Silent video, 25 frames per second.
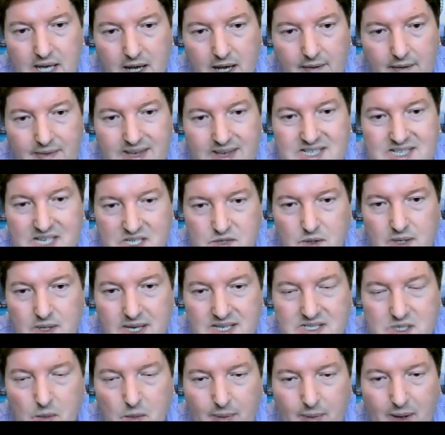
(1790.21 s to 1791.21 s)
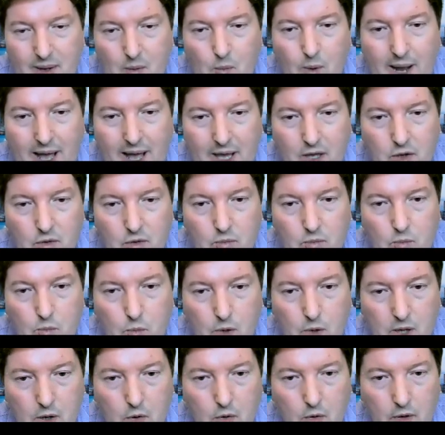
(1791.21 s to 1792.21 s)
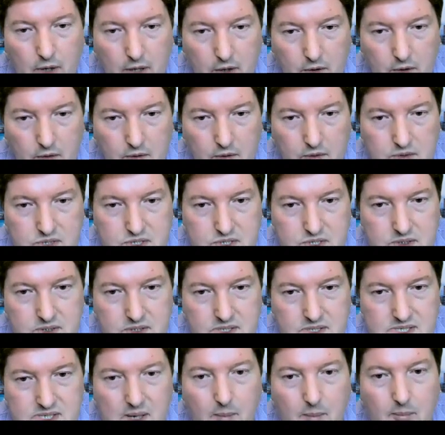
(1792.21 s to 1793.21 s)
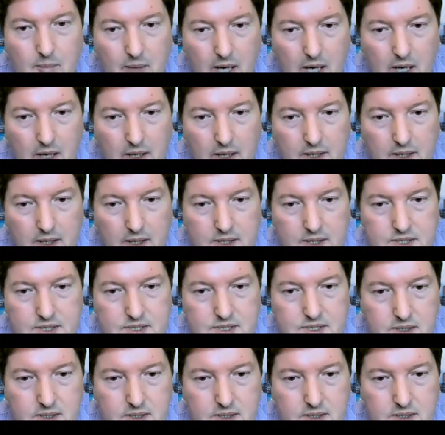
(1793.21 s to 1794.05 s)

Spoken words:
And this will be where you will lose some marks.